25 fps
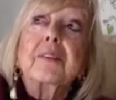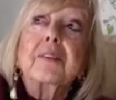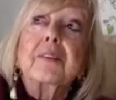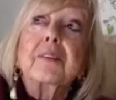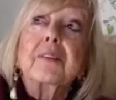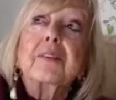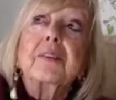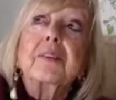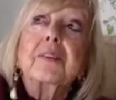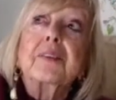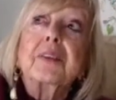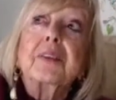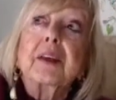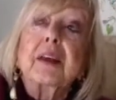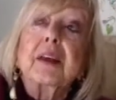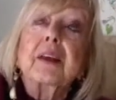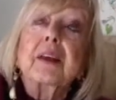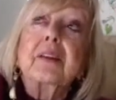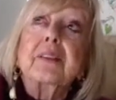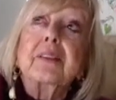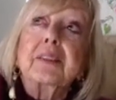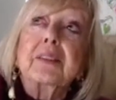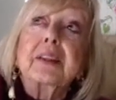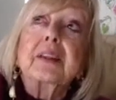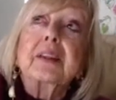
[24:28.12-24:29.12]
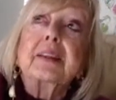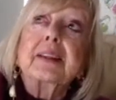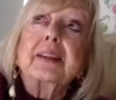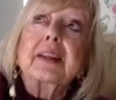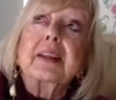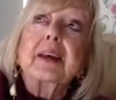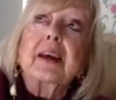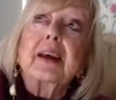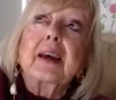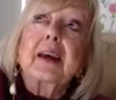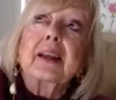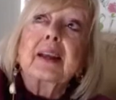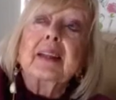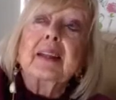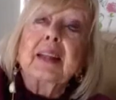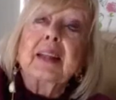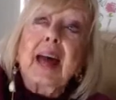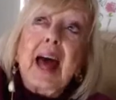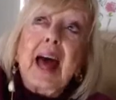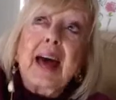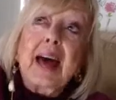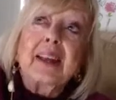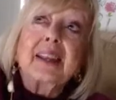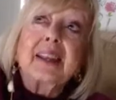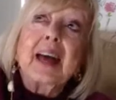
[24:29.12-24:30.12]
the
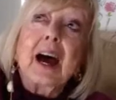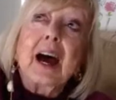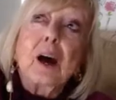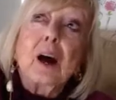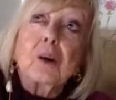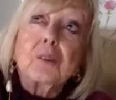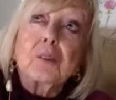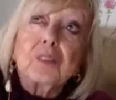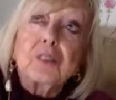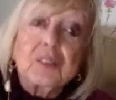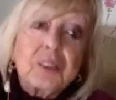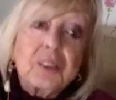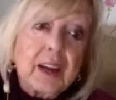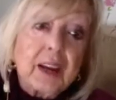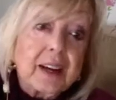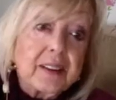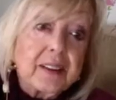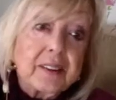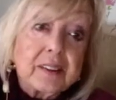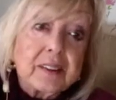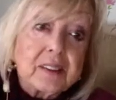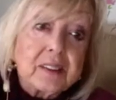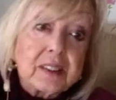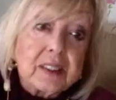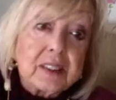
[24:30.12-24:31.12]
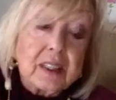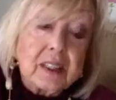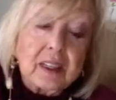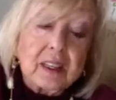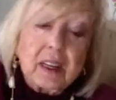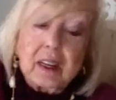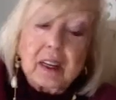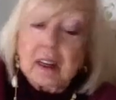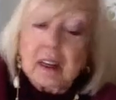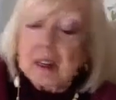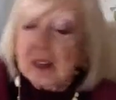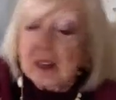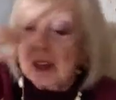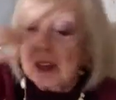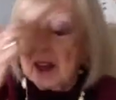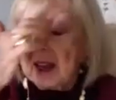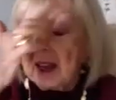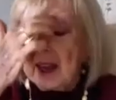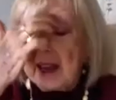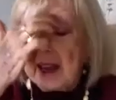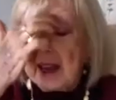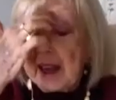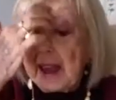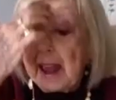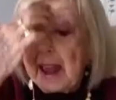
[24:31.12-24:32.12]
land outside the city.
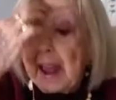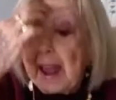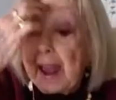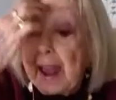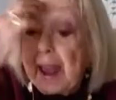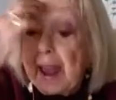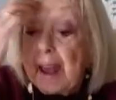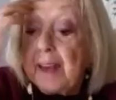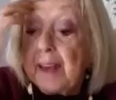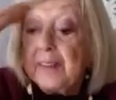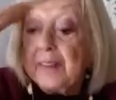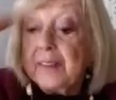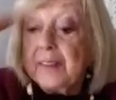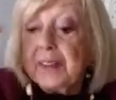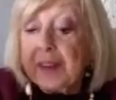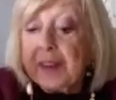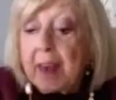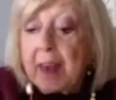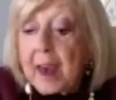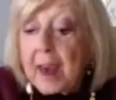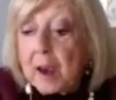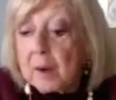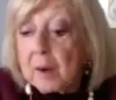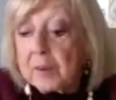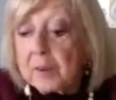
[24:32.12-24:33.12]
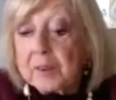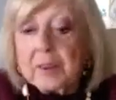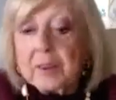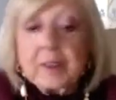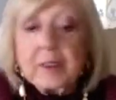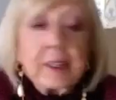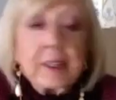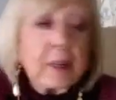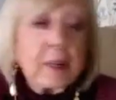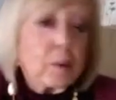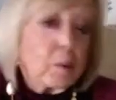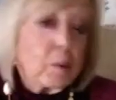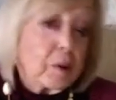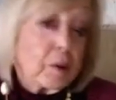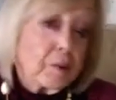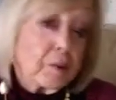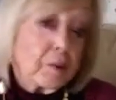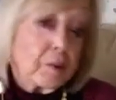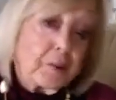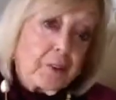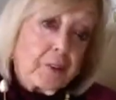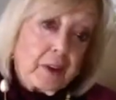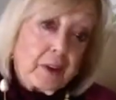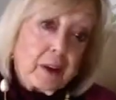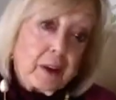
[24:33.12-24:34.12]
And that there were
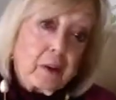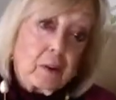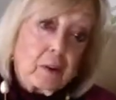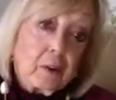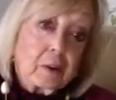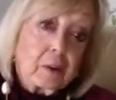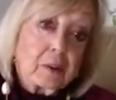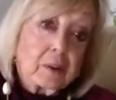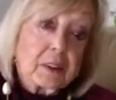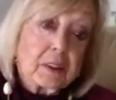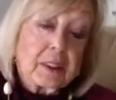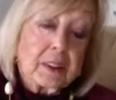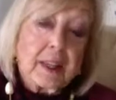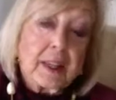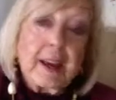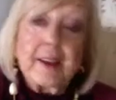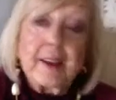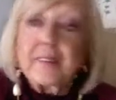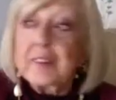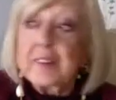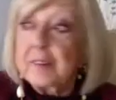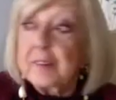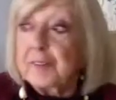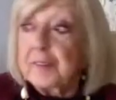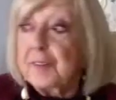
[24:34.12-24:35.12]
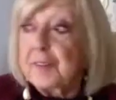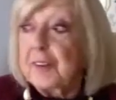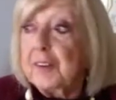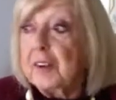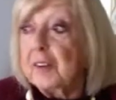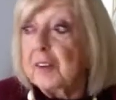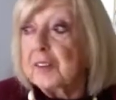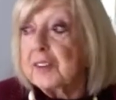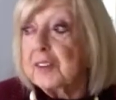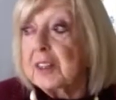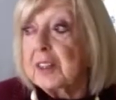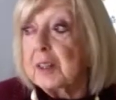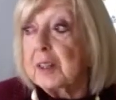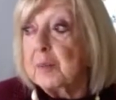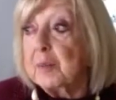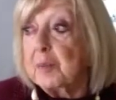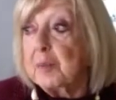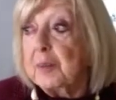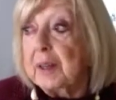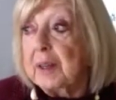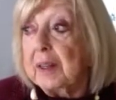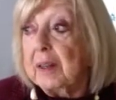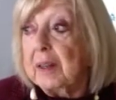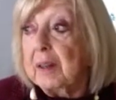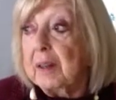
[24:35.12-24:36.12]
fields, and the fields had
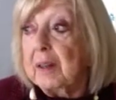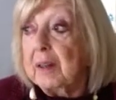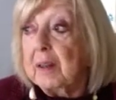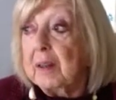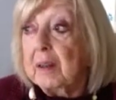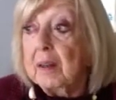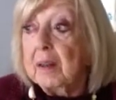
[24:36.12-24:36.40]
been